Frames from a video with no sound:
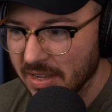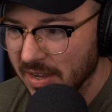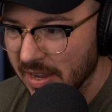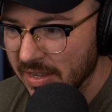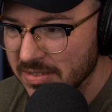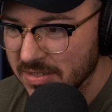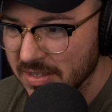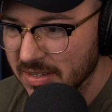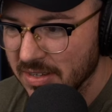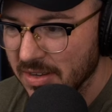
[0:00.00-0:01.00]
I answered
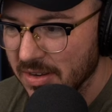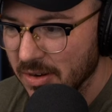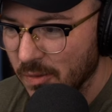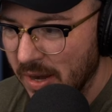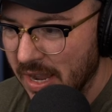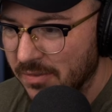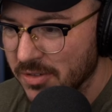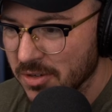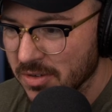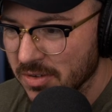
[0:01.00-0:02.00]
it right
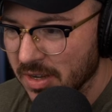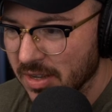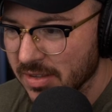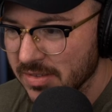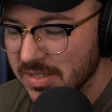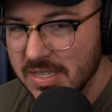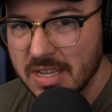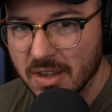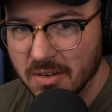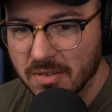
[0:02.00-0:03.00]
after
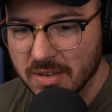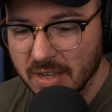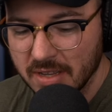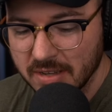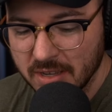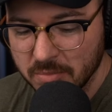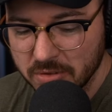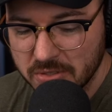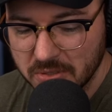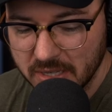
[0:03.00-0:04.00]
Seco and
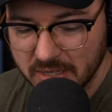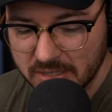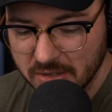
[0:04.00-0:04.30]
booster landing.